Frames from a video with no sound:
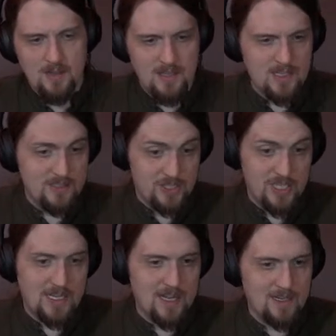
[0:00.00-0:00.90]
Then
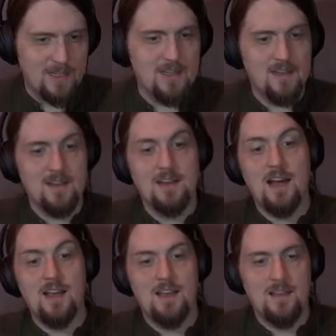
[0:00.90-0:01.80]
she can't get
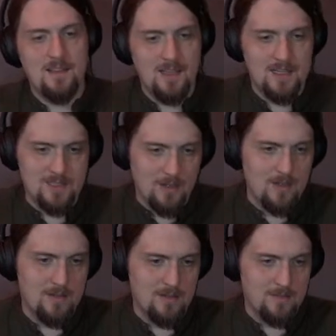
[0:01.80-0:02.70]
nigh thee at
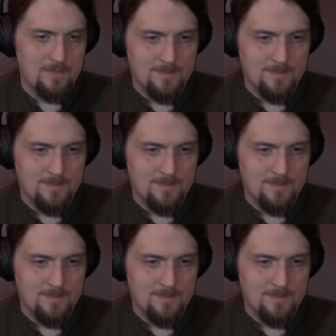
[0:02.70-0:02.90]
all."